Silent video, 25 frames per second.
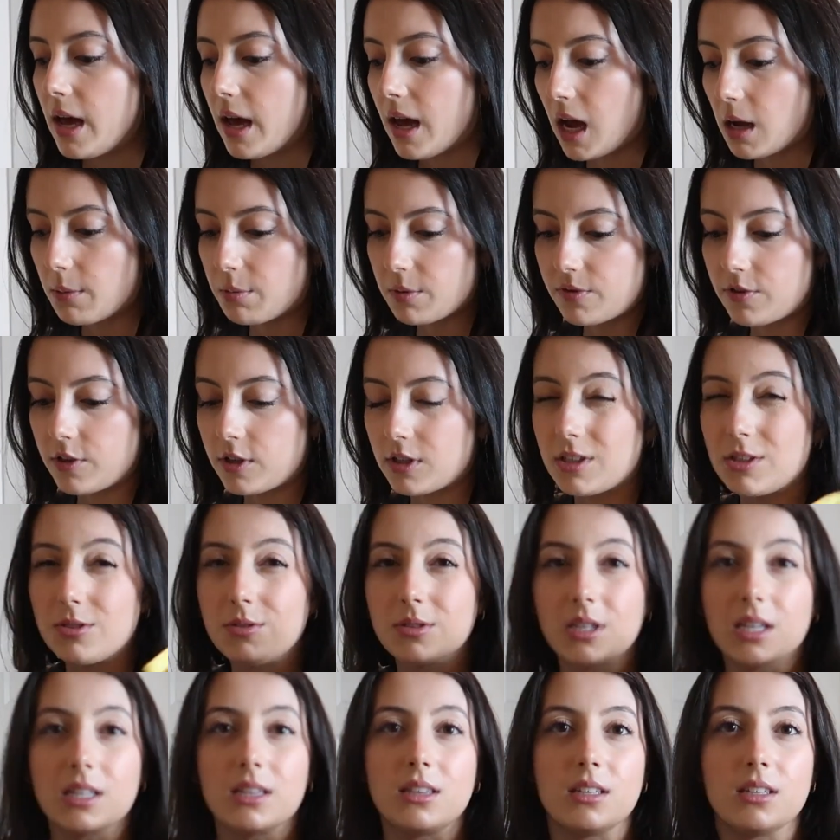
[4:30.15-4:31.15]
I prefer to
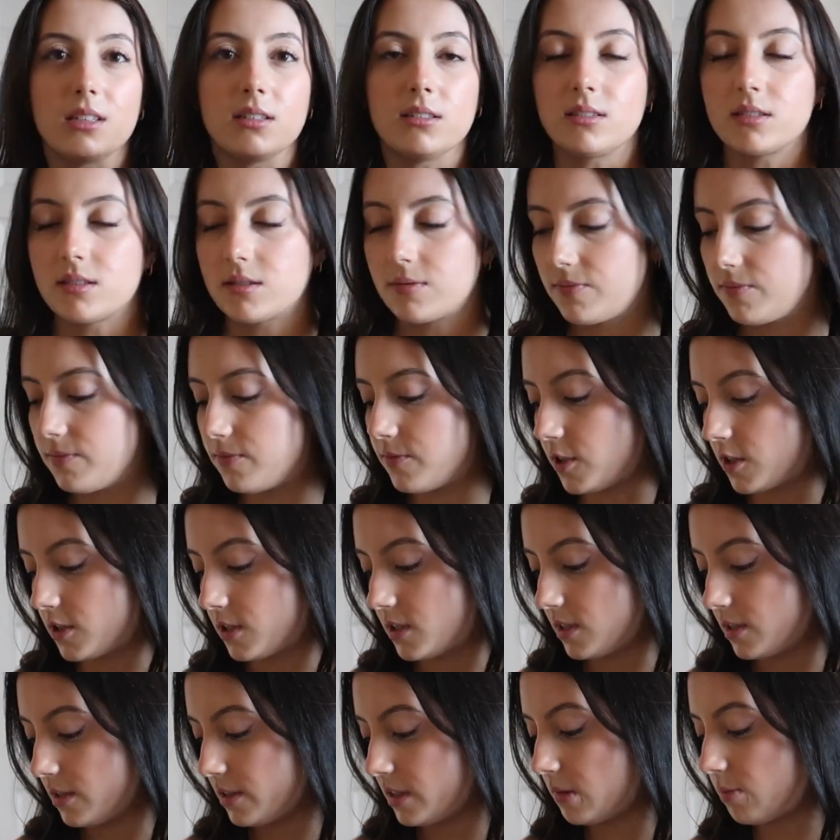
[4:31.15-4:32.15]
use like these
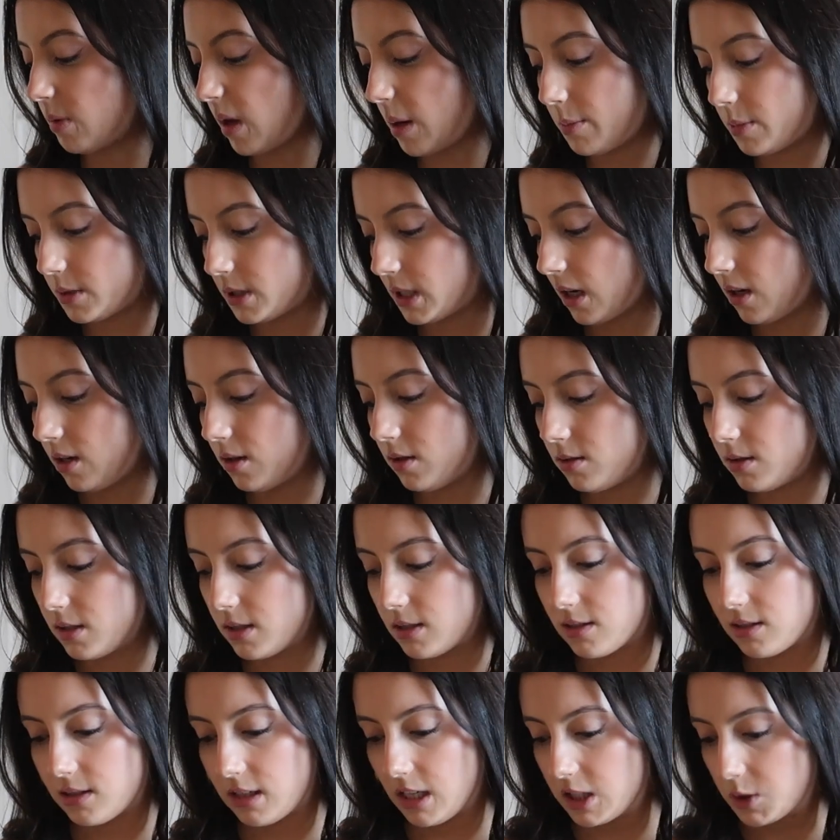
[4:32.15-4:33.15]
versus paper towels.
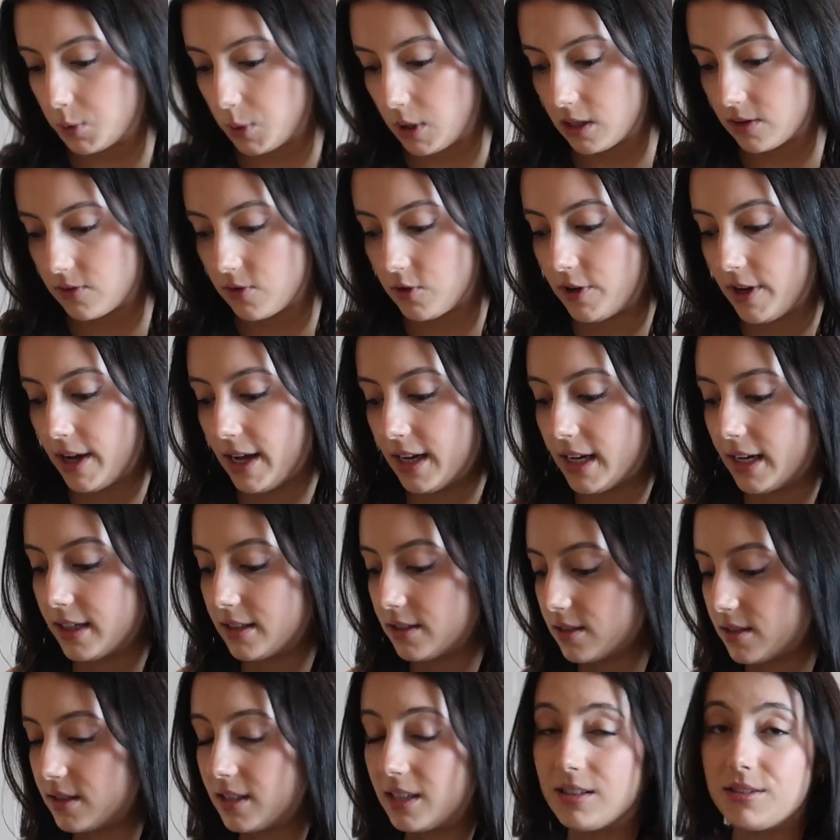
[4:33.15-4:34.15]
It's less wasteful, and I
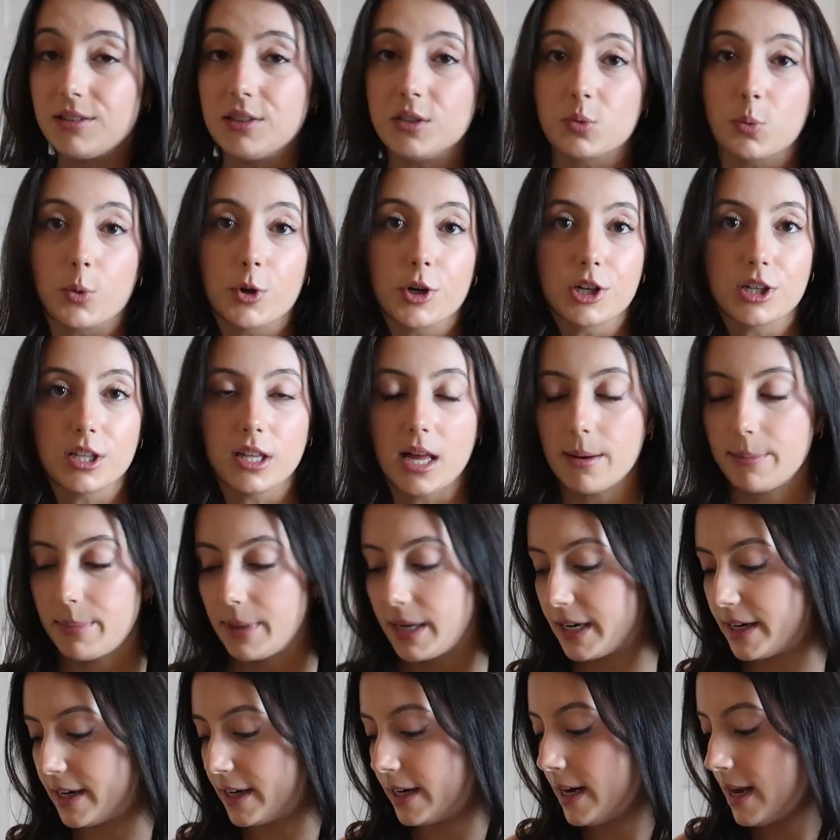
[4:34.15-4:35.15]
just think these work a lot
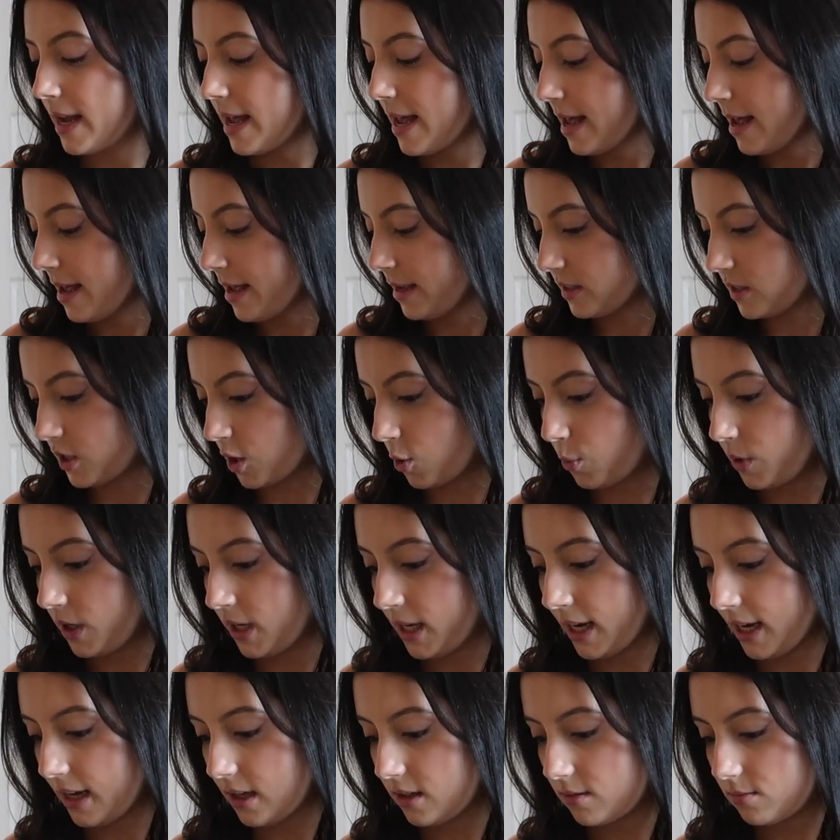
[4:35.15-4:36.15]
better. So we
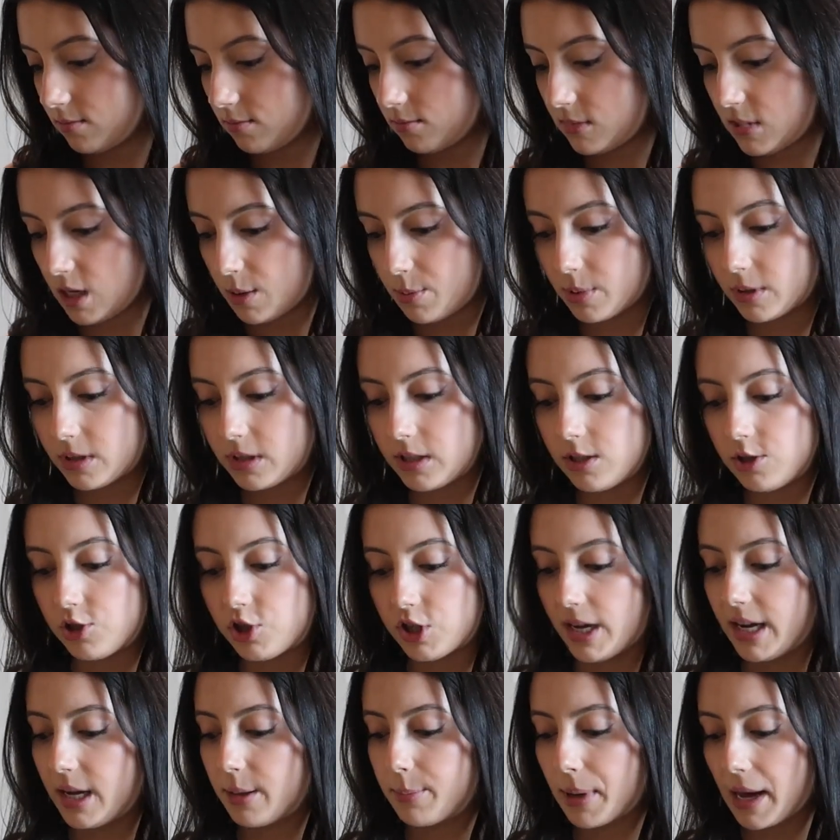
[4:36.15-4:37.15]
get typically
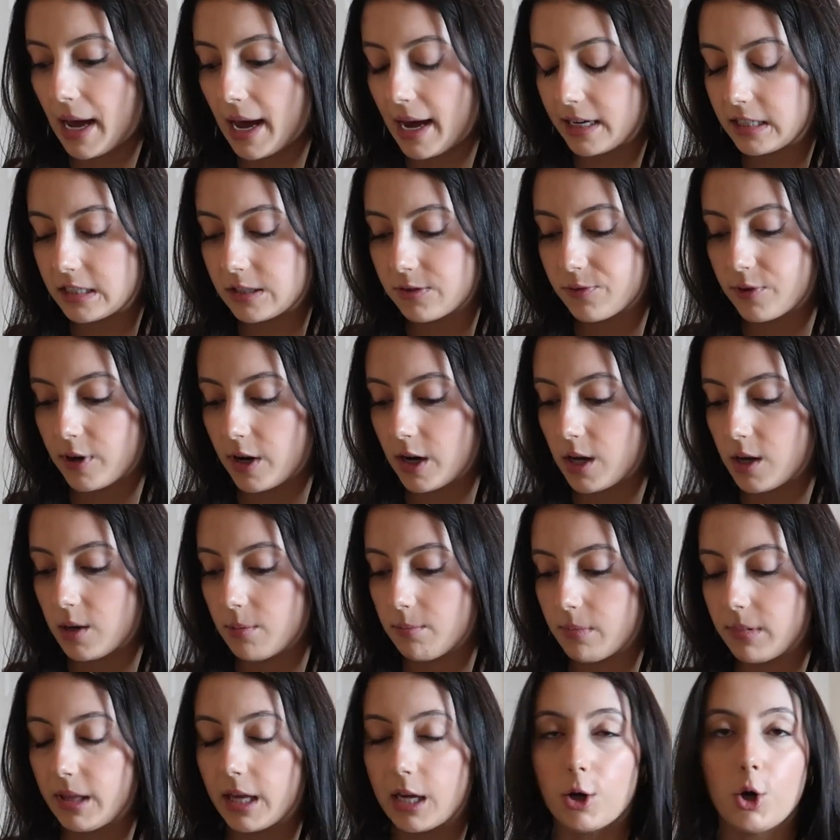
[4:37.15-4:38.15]
giant packs
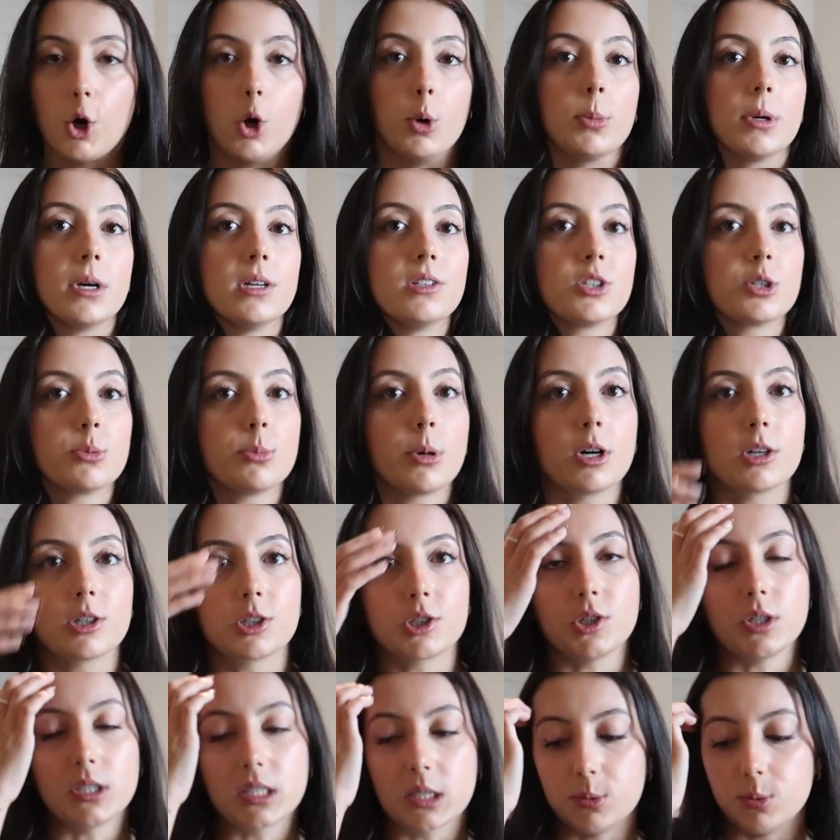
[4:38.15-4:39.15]
from like HomeGoods or
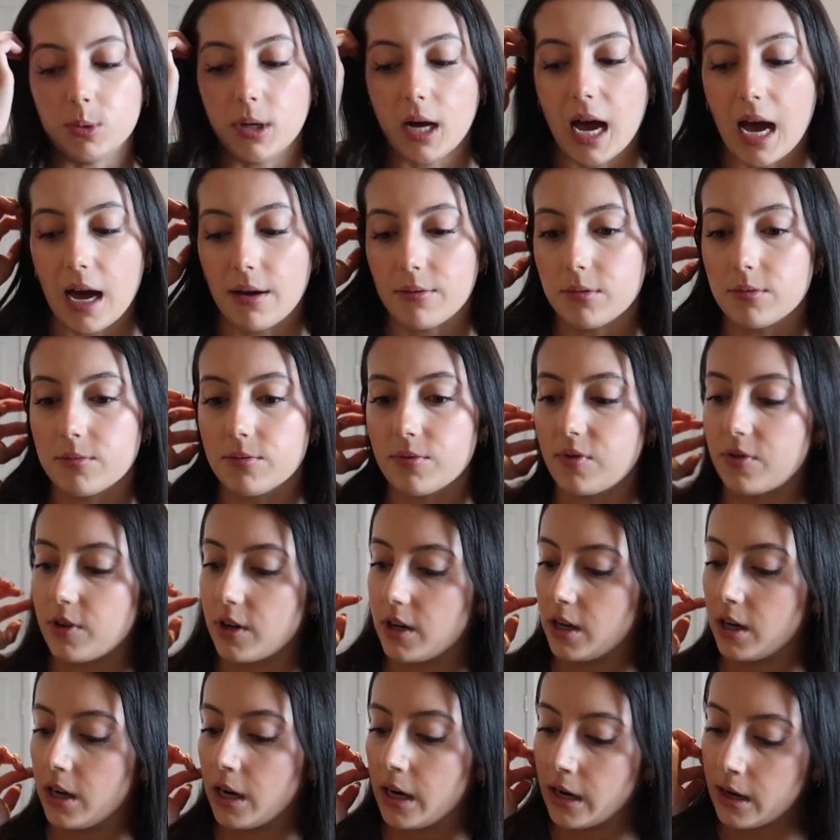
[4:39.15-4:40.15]
Marshalls, and we'll have them
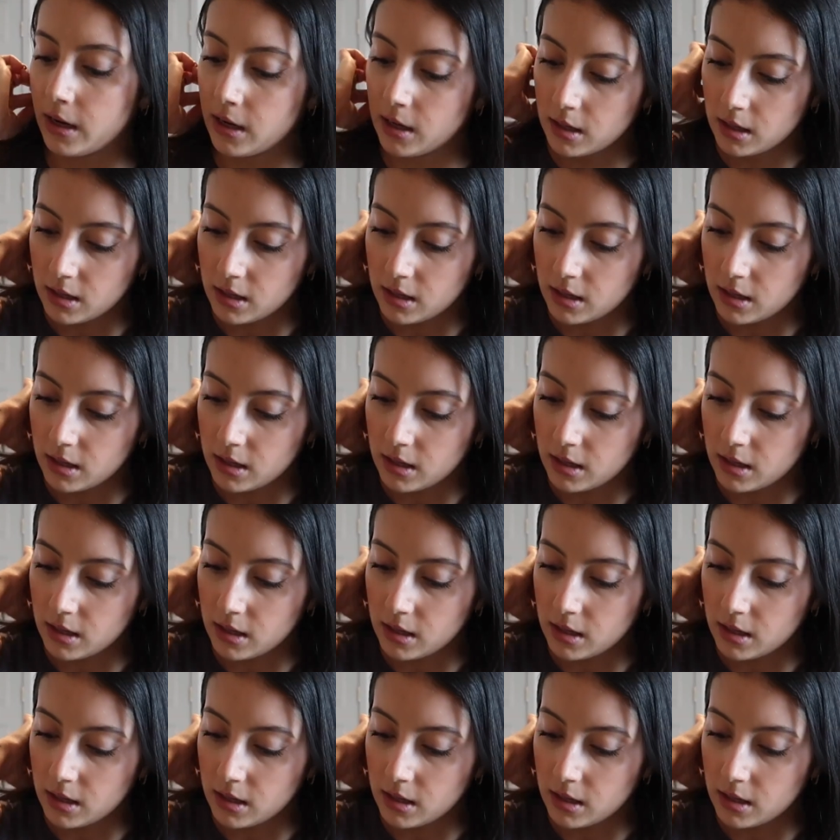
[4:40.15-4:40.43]
for